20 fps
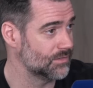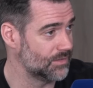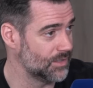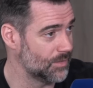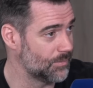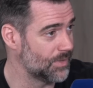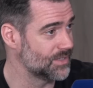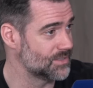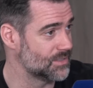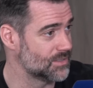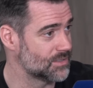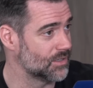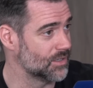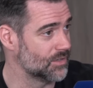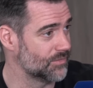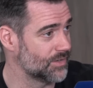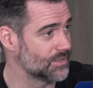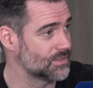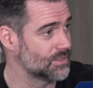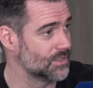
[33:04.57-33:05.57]
the amazing
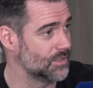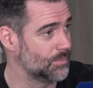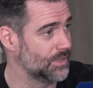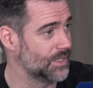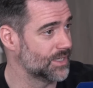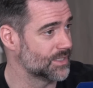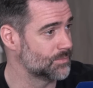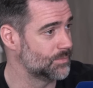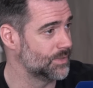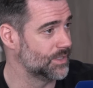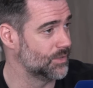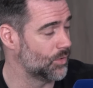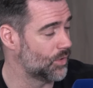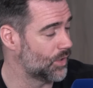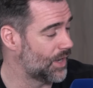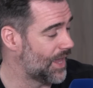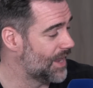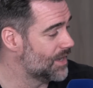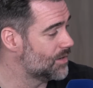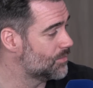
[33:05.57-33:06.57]
start you've had to the BSB, we're
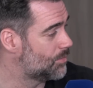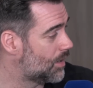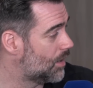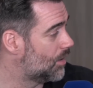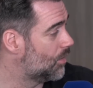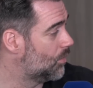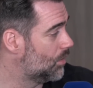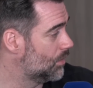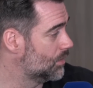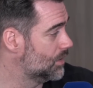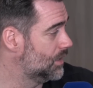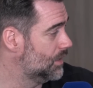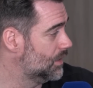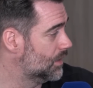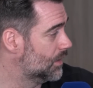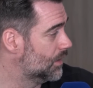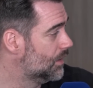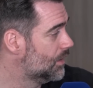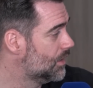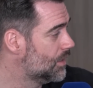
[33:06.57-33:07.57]
going to end part one
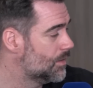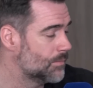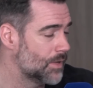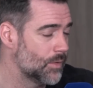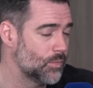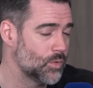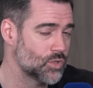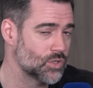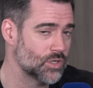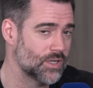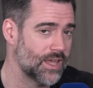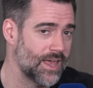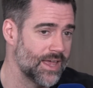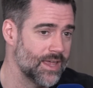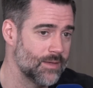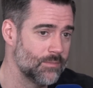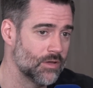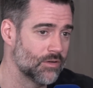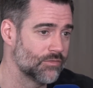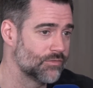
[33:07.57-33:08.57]
here. Maybe we should get
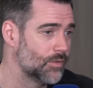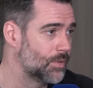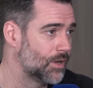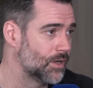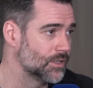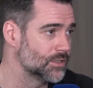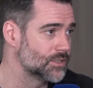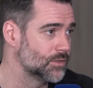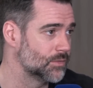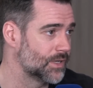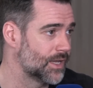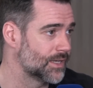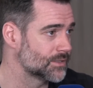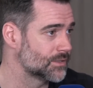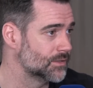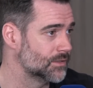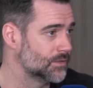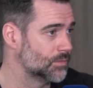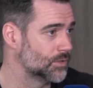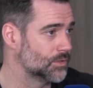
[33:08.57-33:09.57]
Amy on for part two and
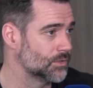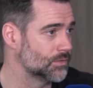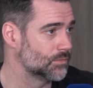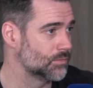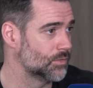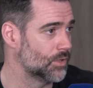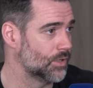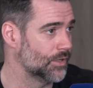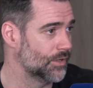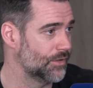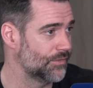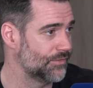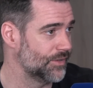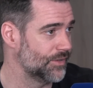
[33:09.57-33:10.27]
ask her what her